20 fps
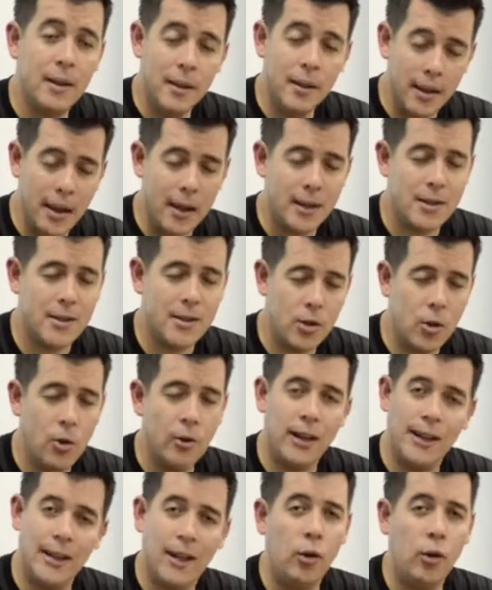Yes, go
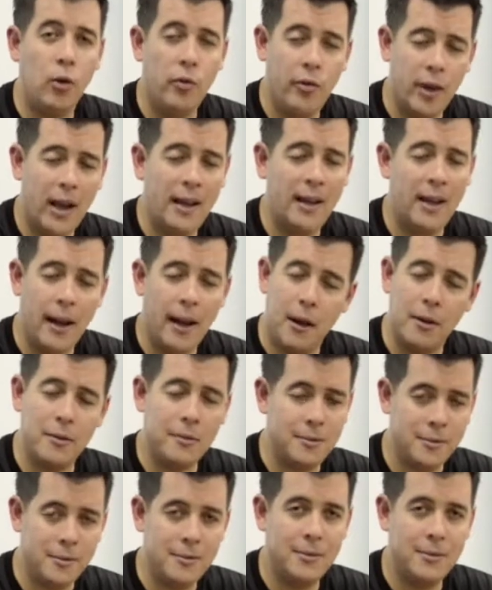get that old violin out.
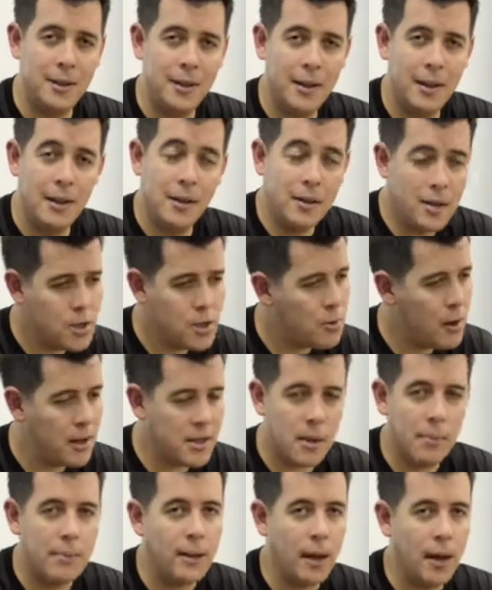Just write
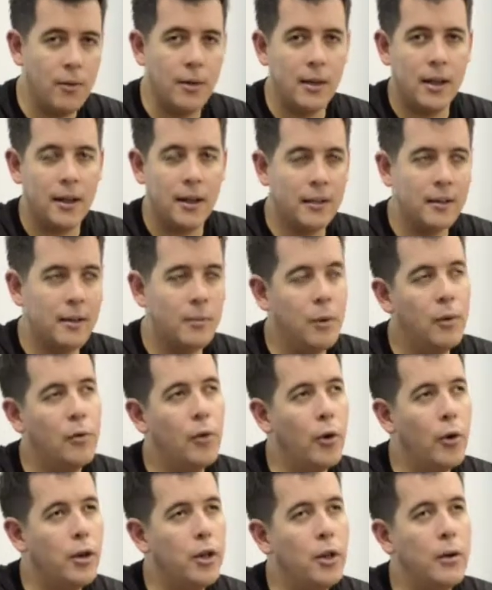something every day.
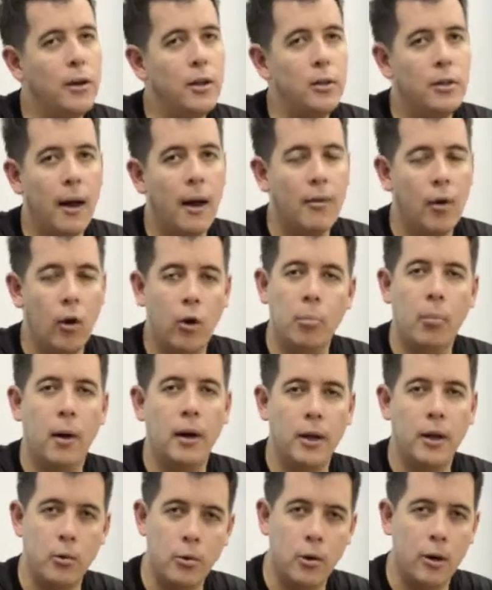Before you know it, you'll have a whole
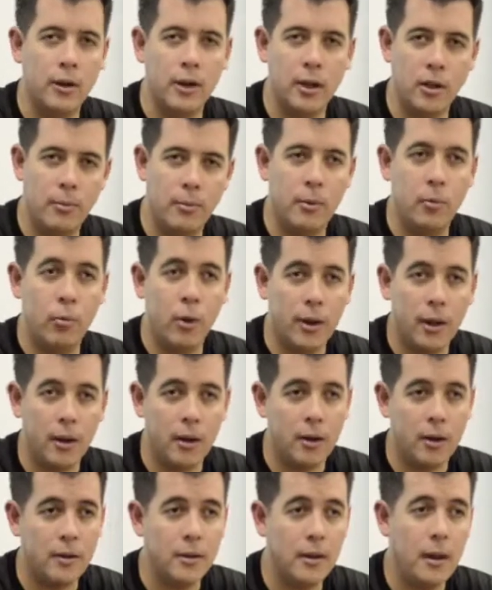body of work that you've been working
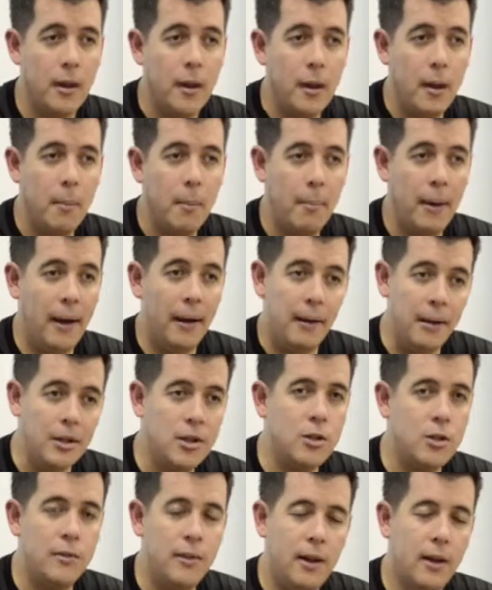on. But at
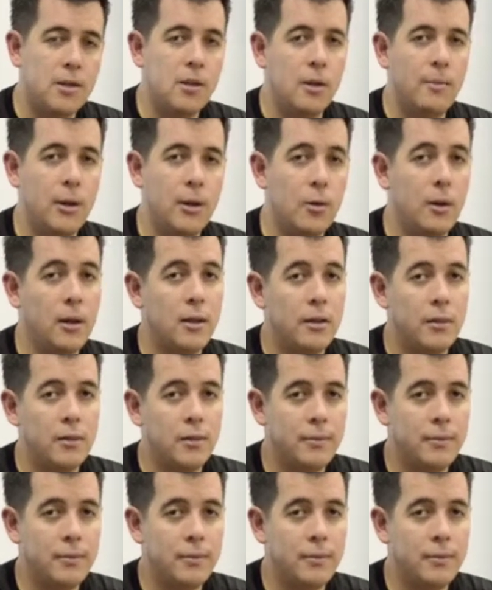least you've done something creative.